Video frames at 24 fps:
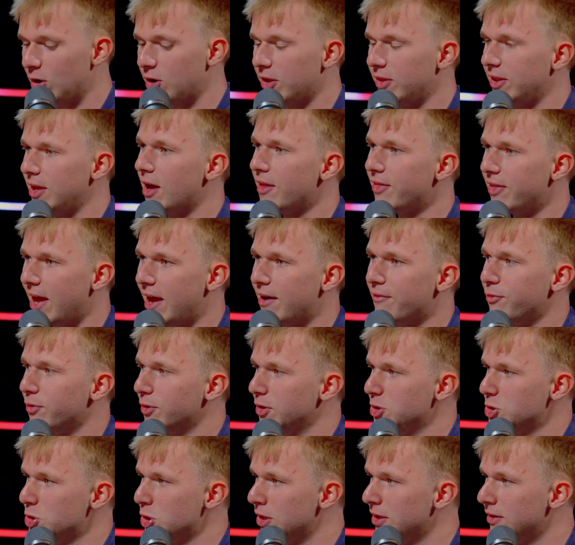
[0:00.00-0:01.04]
look at the other
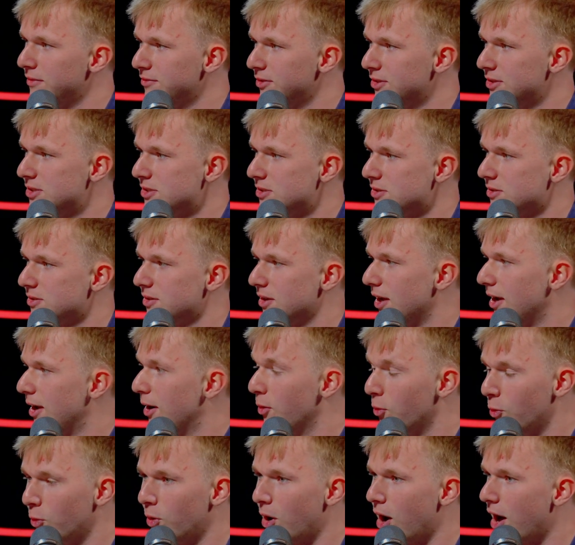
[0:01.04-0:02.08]
F1 drivers
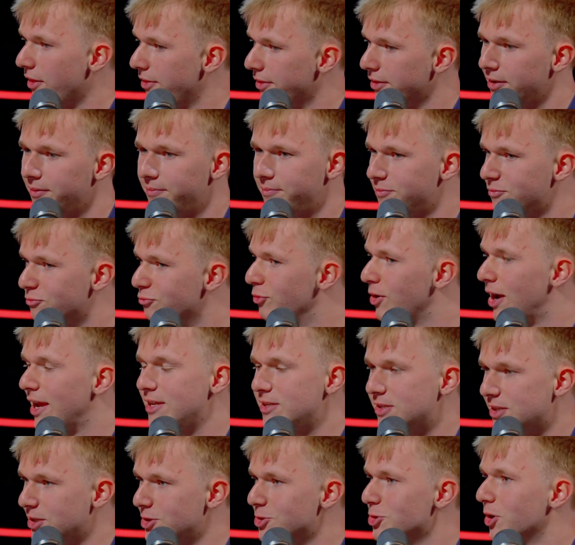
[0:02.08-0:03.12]
or other
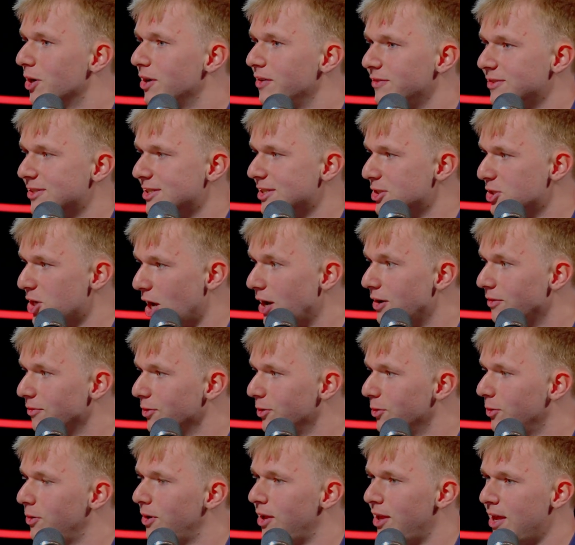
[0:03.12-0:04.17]
racing drivers in
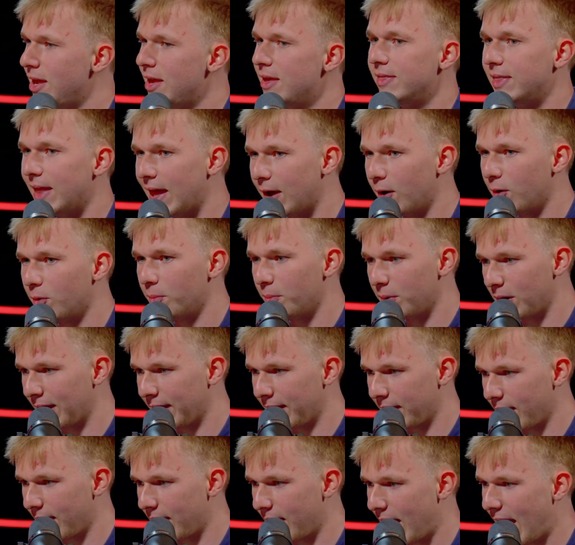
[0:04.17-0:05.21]
general, they're
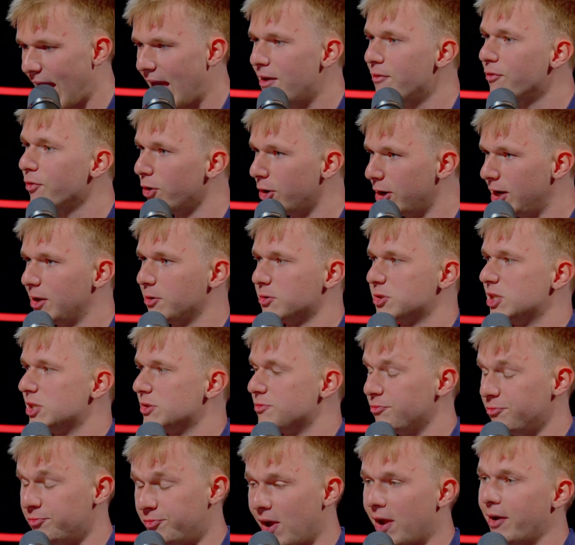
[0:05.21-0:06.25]
like everyone else is
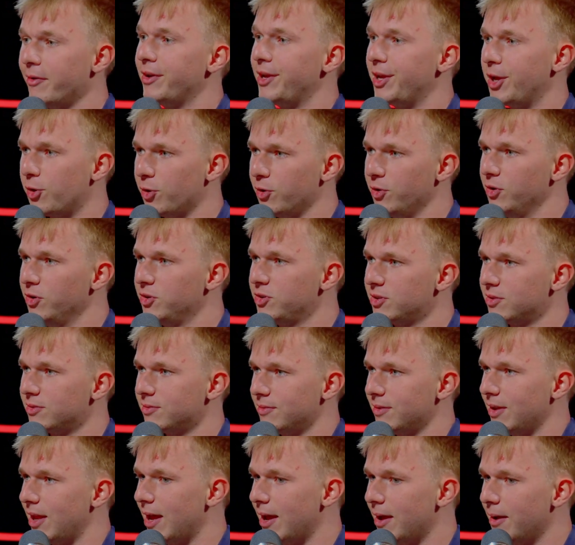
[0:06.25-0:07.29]
very good,
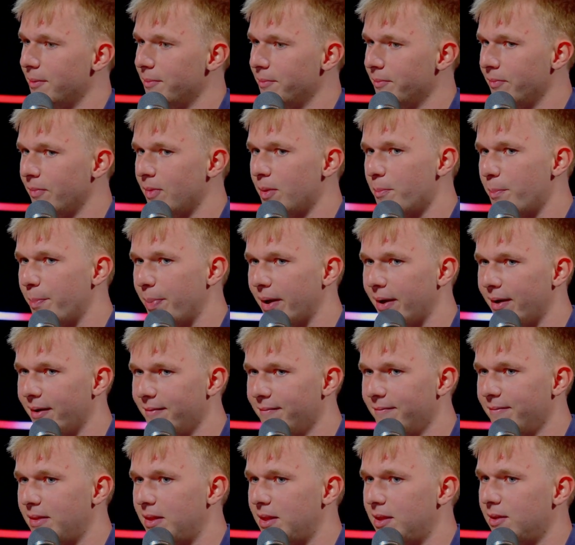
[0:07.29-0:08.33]

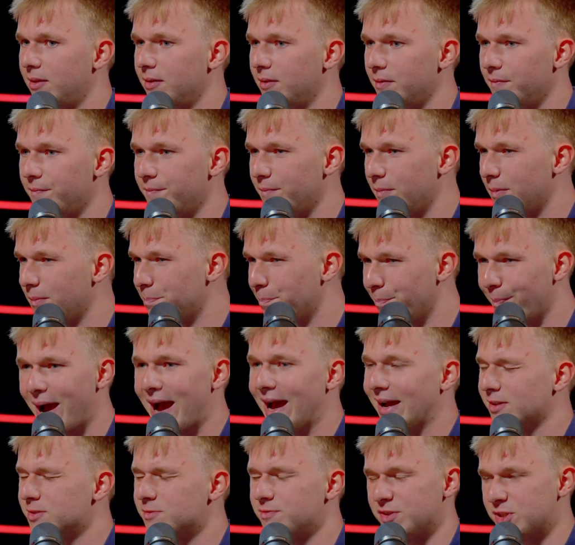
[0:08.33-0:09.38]
but
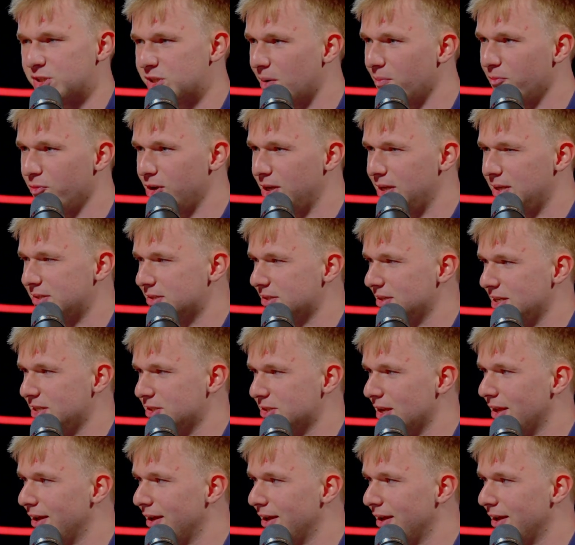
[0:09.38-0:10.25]
Max, for some reason, is